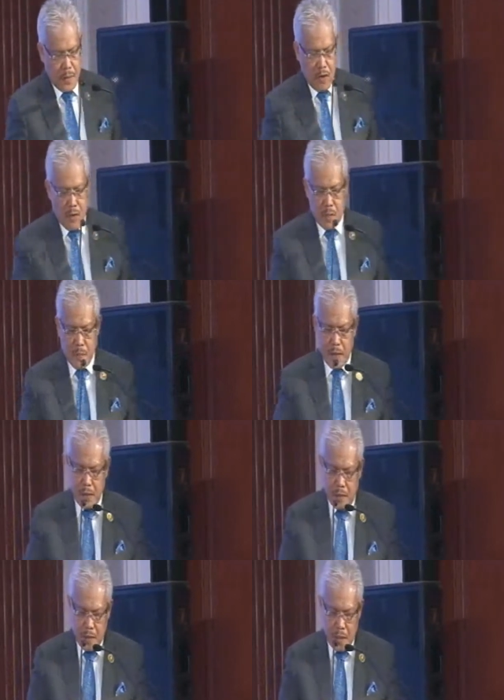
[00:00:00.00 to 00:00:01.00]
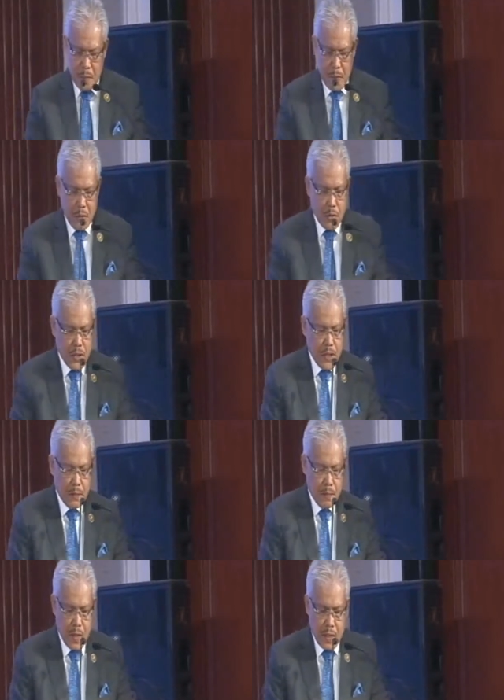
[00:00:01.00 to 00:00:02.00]
the Honorable Salman
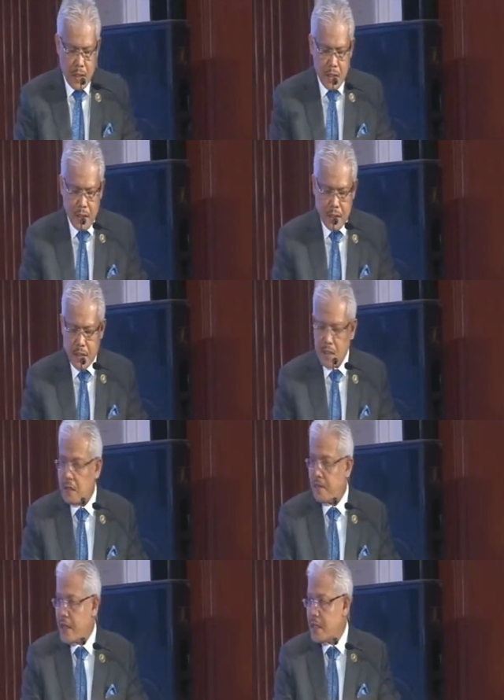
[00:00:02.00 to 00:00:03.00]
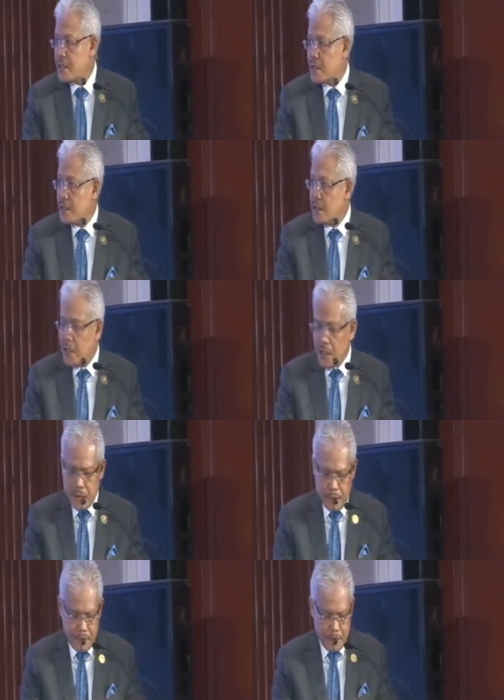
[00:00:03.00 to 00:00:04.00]
Khurshid, Minister External Affairs,
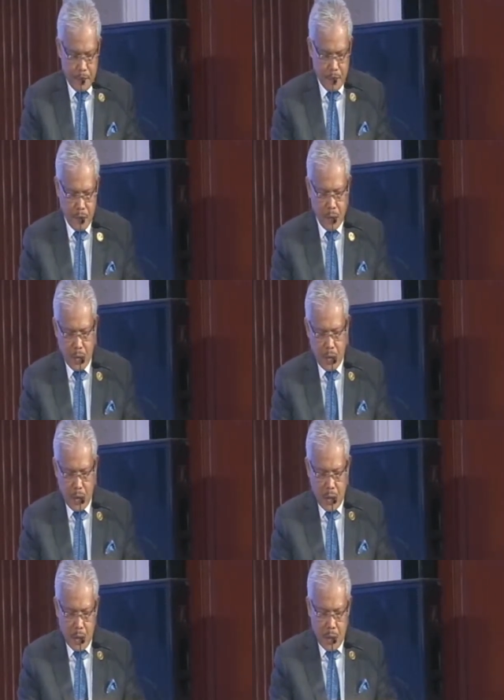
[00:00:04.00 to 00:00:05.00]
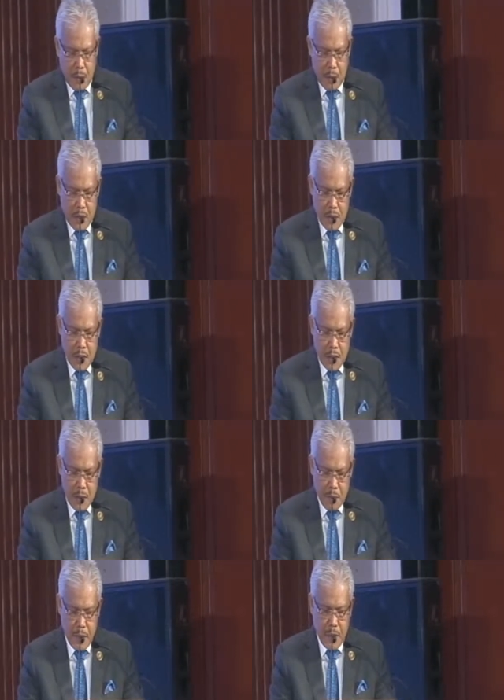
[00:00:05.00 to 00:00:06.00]
India, Mr.
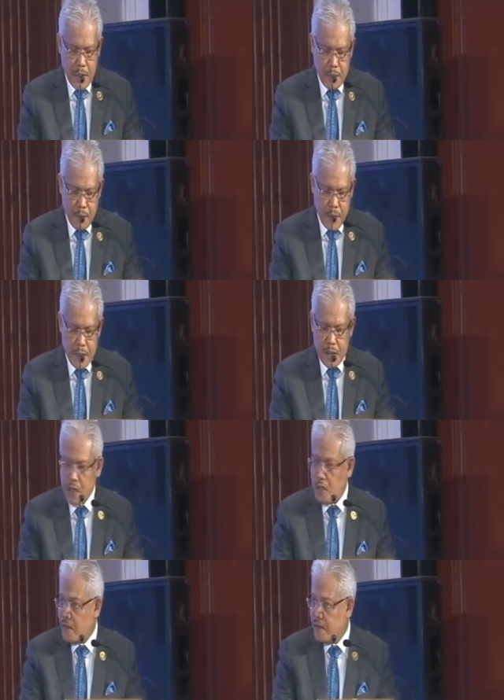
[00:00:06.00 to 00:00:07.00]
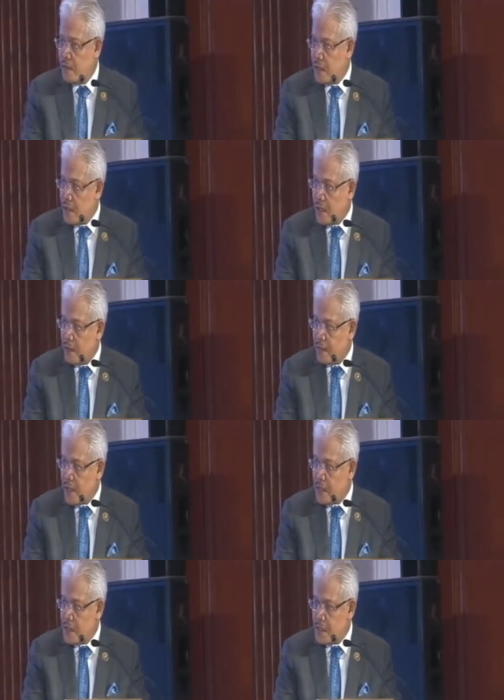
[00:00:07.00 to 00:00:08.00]
Siddharth Birla, President of
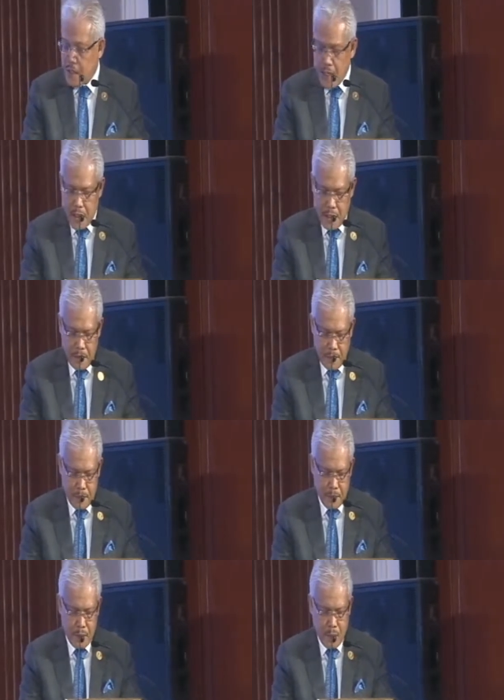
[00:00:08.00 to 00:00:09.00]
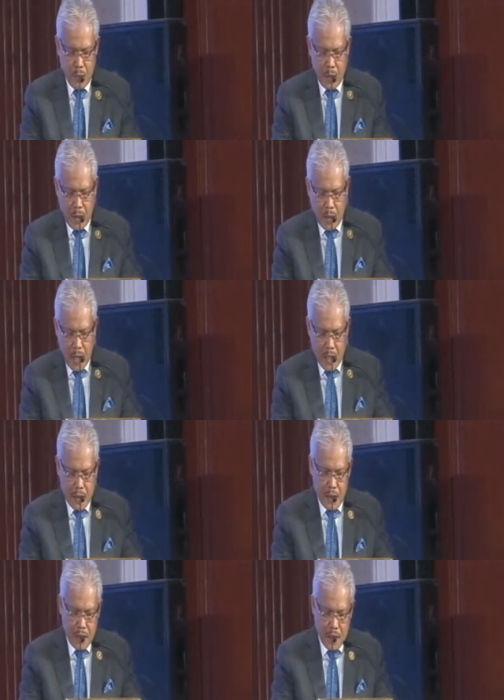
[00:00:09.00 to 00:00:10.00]
FICCI,
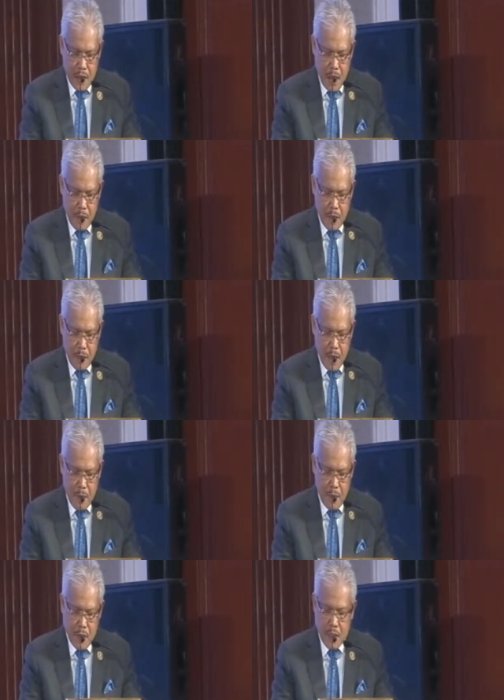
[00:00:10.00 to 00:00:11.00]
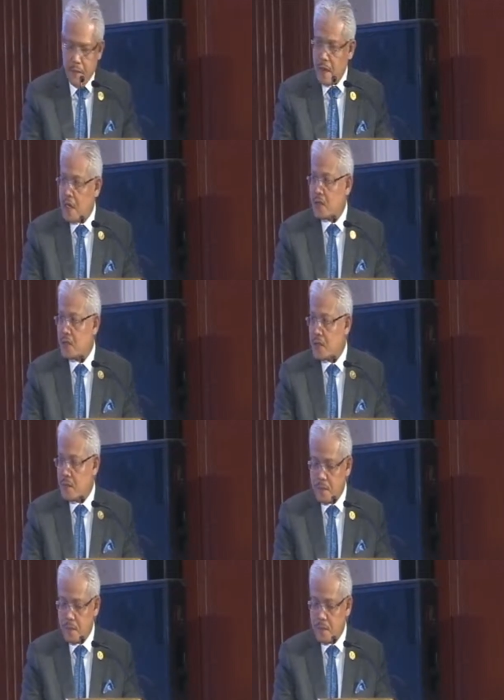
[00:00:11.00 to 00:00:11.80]
Excellency Deputy Prime Minister of Laos,